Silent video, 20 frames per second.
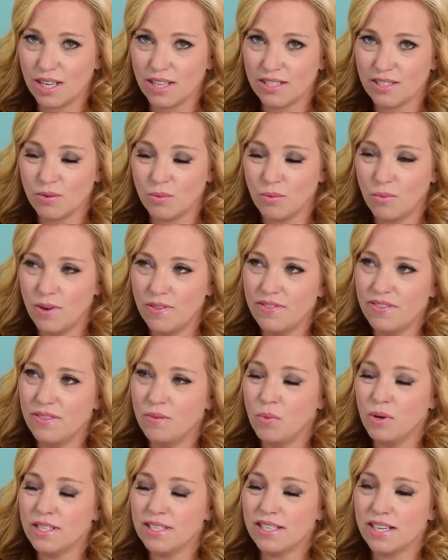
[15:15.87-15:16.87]
And so
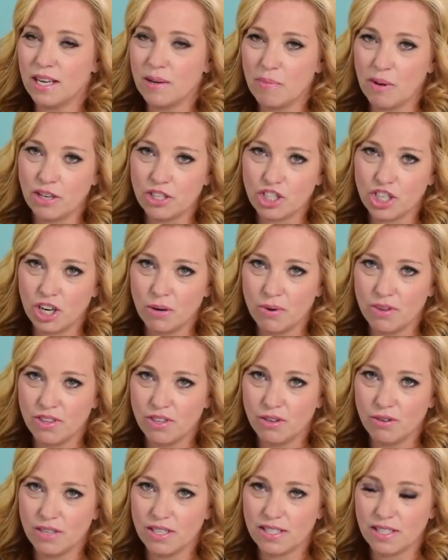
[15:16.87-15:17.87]
one tip I'll share with
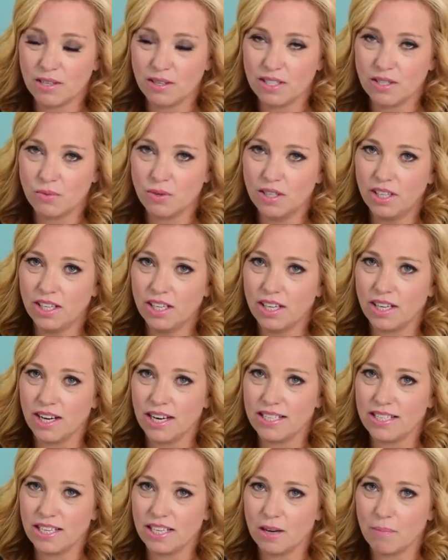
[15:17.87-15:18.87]
you is that it's a really good
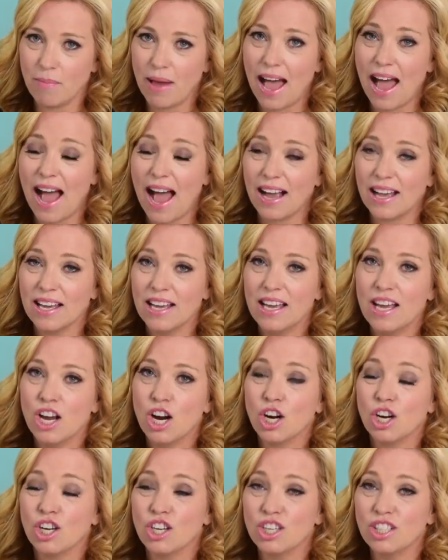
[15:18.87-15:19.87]
idea to pack
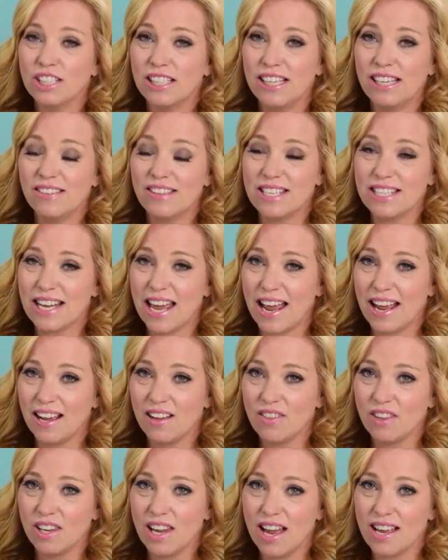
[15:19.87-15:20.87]
early in the day
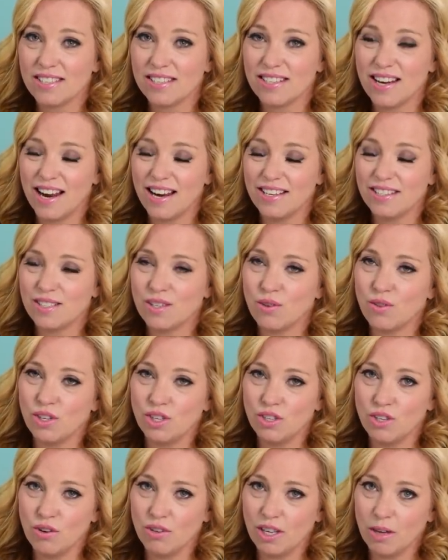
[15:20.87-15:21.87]
on the last night so that
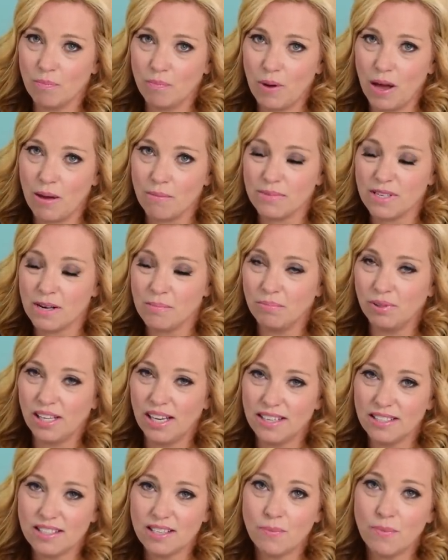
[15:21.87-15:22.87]
you don't get bummed, and
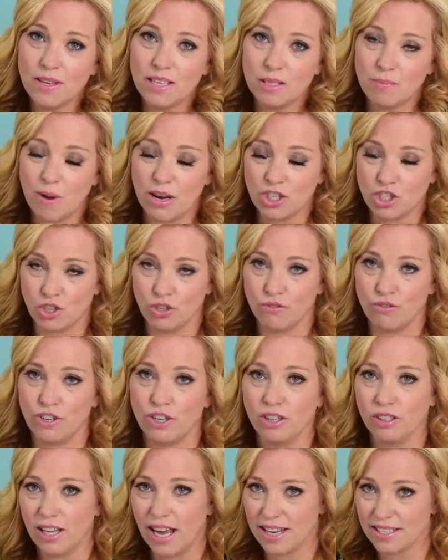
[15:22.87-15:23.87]
plan something special for
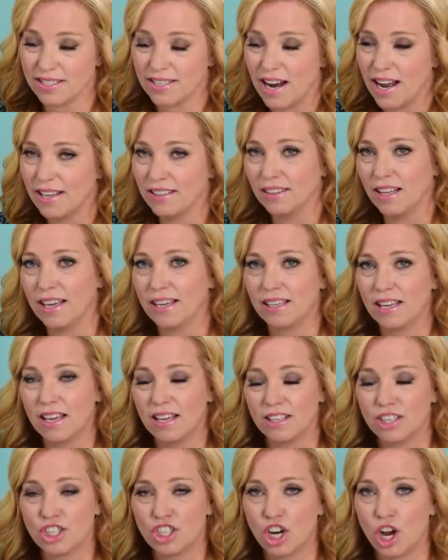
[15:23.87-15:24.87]
your last night, like
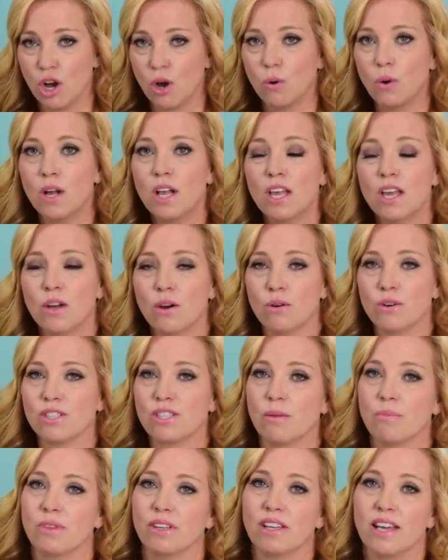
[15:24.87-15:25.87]
a show or
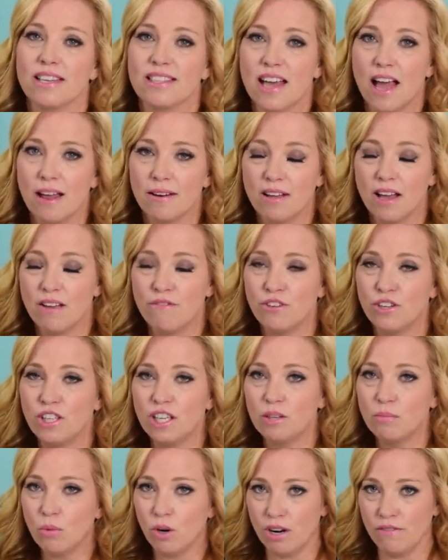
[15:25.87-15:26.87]
something like that. If you
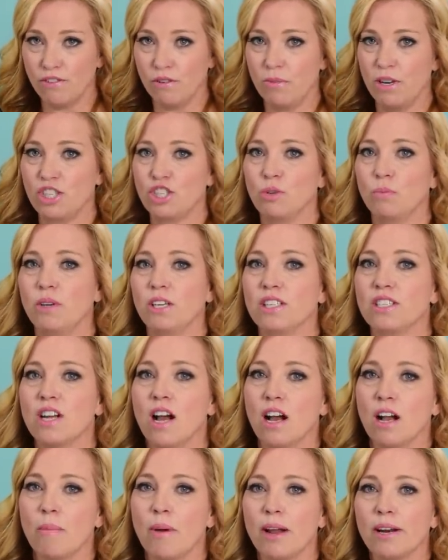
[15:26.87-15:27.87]
need more information, we can
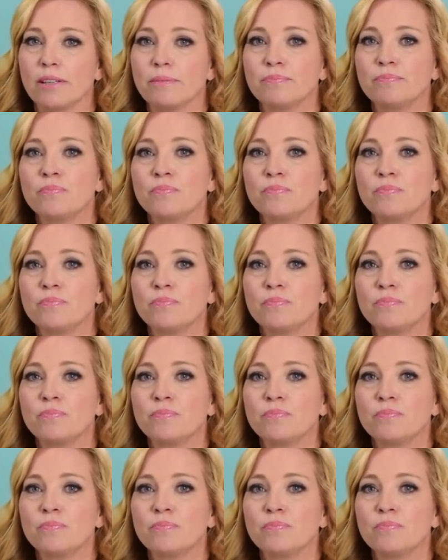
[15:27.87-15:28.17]
talk about it.